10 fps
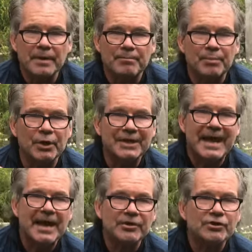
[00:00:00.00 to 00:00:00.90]
put
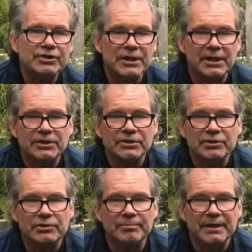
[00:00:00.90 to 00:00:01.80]
energy into
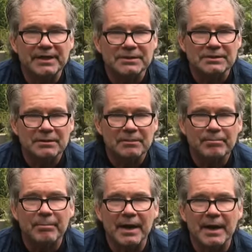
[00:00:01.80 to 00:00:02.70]
your mix
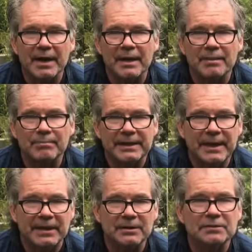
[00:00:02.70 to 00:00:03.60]
by
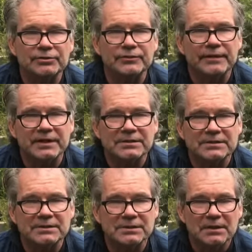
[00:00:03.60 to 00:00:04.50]
mechanical
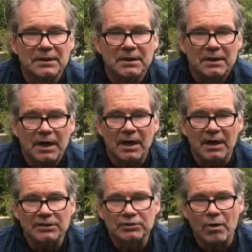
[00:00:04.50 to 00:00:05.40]
devices.
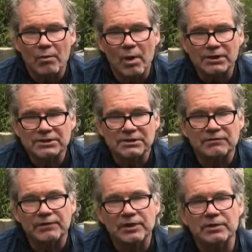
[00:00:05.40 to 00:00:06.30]
Don't watch these
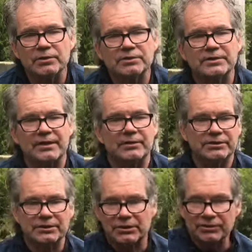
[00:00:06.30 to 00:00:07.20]
videos that are
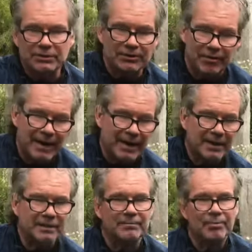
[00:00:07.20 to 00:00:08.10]
just using their
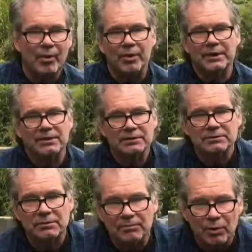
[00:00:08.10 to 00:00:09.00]
hand and pouring it
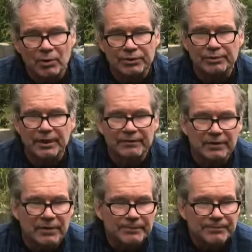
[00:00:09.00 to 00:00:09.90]
into a mold or whatever.
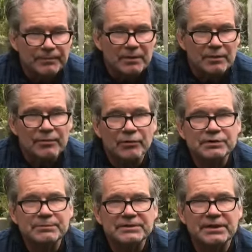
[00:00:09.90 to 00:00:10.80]

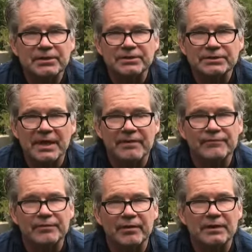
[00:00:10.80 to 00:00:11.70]
Those materials have
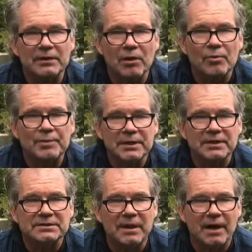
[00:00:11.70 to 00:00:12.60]
very low
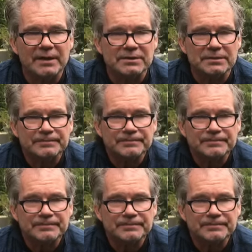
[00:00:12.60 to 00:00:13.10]
PSIs